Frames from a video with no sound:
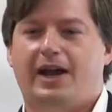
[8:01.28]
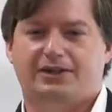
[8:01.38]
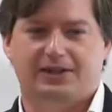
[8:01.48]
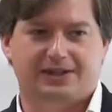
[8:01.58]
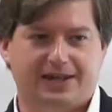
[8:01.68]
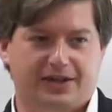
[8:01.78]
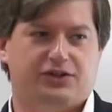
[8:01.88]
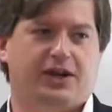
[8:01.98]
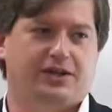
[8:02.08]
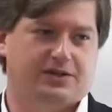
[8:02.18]
actually get
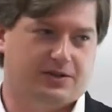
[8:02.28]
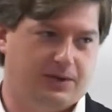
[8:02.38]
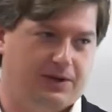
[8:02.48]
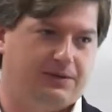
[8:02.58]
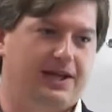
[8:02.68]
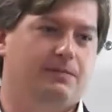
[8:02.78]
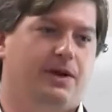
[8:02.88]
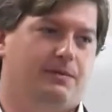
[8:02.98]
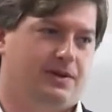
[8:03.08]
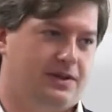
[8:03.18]
changes, the way you get
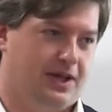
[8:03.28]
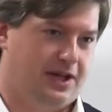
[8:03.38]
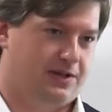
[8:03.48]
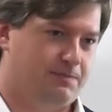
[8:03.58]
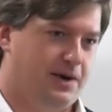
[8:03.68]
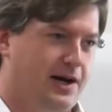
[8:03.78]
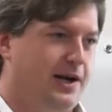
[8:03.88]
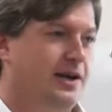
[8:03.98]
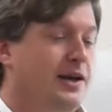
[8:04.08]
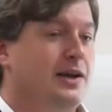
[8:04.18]
amendments is
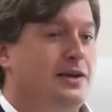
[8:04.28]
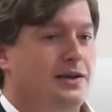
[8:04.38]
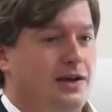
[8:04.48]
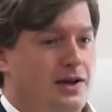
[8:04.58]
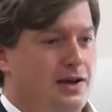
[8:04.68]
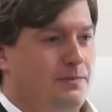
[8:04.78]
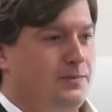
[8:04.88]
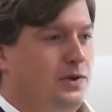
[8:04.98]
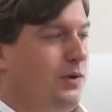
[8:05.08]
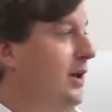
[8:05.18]
by
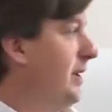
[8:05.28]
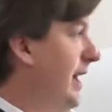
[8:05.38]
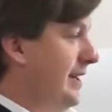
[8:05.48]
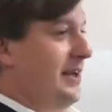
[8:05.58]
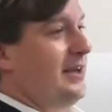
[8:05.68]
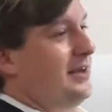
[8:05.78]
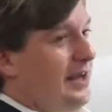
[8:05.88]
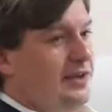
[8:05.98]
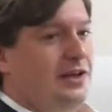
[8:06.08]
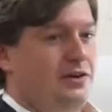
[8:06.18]
electing
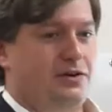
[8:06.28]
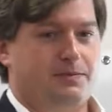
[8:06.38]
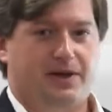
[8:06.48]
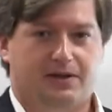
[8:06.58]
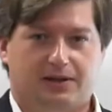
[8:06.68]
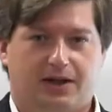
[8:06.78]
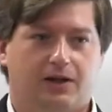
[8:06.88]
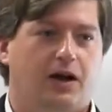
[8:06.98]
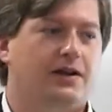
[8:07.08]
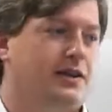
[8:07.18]
state senators, basically. A
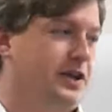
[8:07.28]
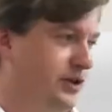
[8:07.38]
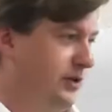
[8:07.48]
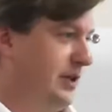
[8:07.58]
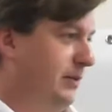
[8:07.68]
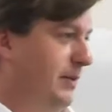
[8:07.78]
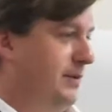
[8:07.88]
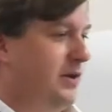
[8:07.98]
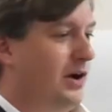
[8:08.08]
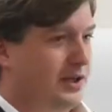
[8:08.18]
lot of the issues that we've
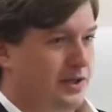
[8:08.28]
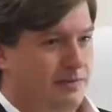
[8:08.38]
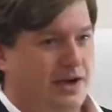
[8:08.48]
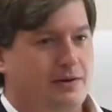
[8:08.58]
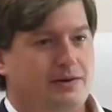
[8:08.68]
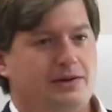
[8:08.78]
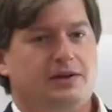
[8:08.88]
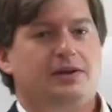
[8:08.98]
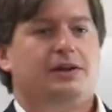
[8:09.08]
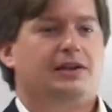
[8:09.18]
been talking about
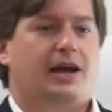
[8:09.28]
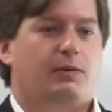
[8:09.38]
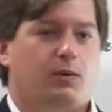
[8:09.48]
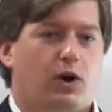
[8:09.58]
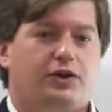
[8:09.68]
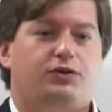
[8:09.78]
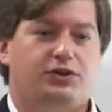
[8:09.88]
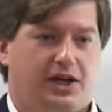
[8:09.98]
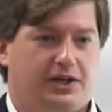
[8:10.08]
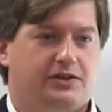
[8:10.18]
that we want to
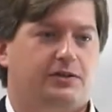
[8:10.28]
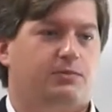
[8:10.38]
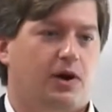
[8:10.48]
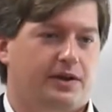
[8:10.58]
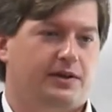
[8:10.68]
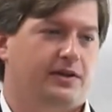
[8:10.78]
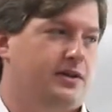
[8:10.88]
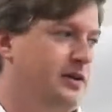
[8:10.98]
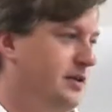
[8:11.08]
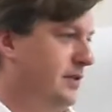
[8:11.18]
change, the
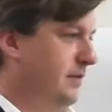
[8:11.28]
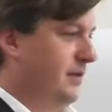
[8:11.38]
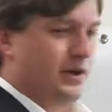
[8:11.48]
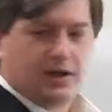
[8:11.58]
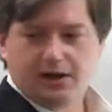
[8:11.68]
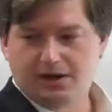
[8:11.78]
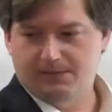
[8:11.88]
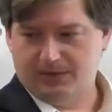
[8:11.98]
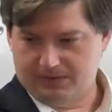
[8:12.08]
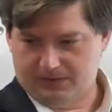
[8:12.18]
processes,
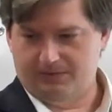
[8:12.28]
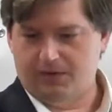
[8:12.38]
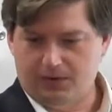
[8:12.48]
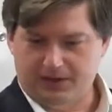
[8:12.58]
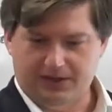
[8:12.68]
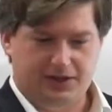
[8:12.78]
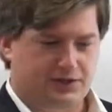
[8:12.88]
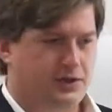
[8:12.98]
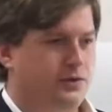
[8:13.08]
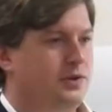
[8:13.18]
the voting
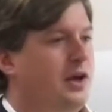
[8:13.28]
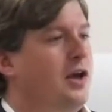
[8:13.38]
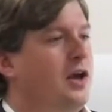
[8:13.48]
issues,